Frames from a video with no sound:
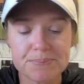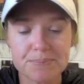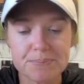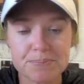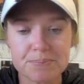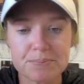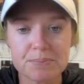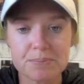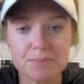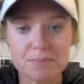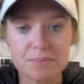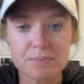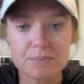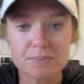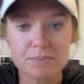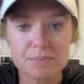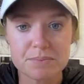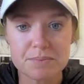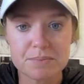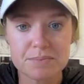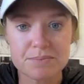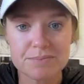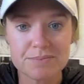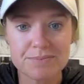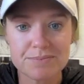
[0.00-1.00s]

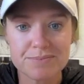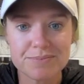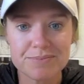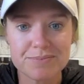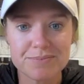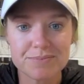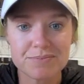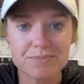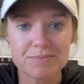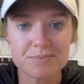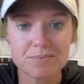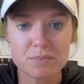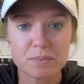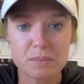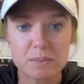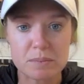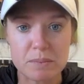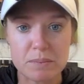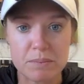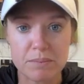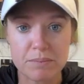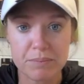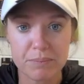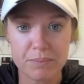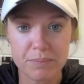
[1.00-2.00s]

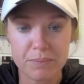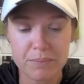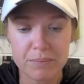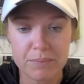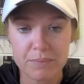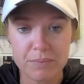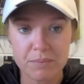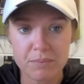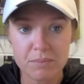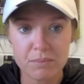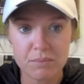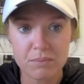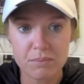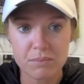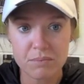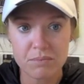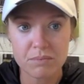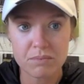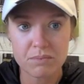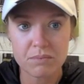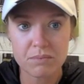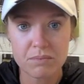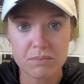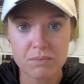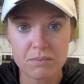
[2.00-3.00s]

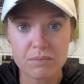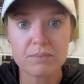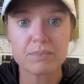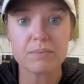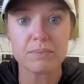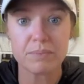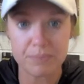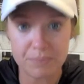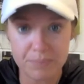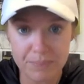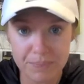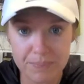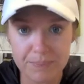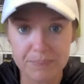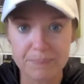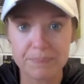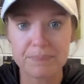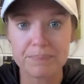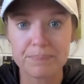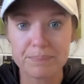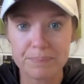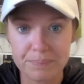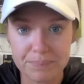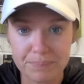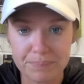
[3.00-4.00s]

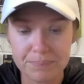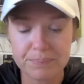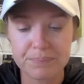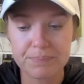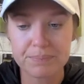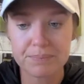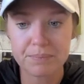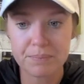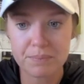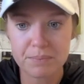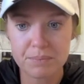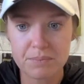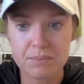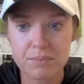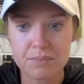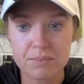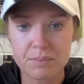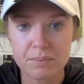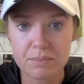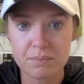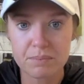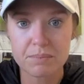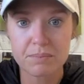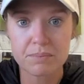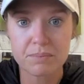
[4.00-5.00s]

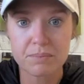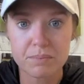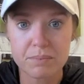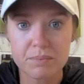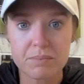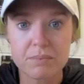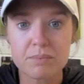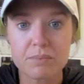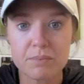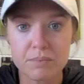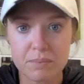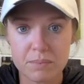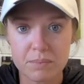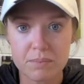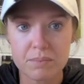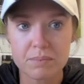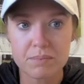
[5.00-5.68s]
The person shown says nothing.